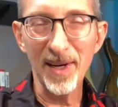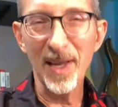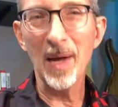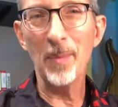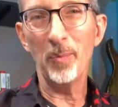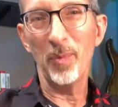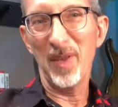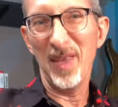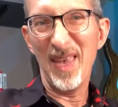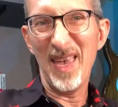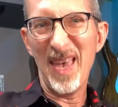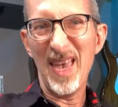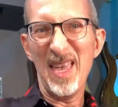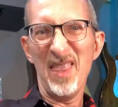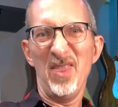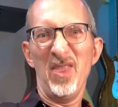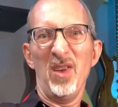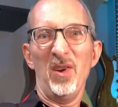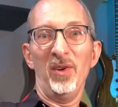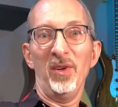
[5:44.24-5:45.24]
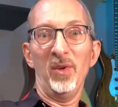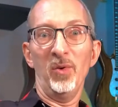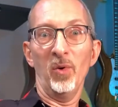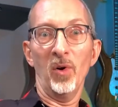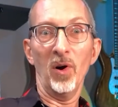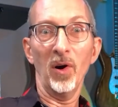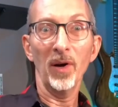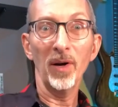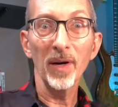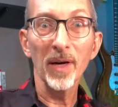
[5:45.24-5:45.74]
up and there you
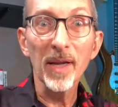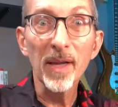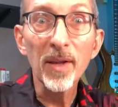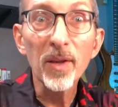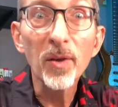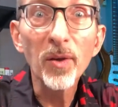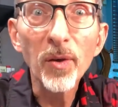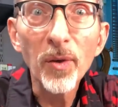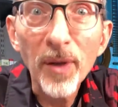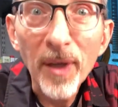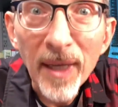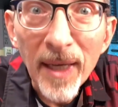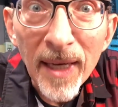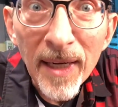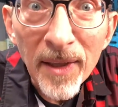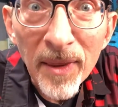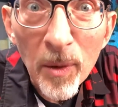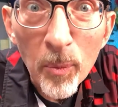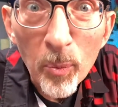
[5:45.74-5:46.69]
are. You can get in the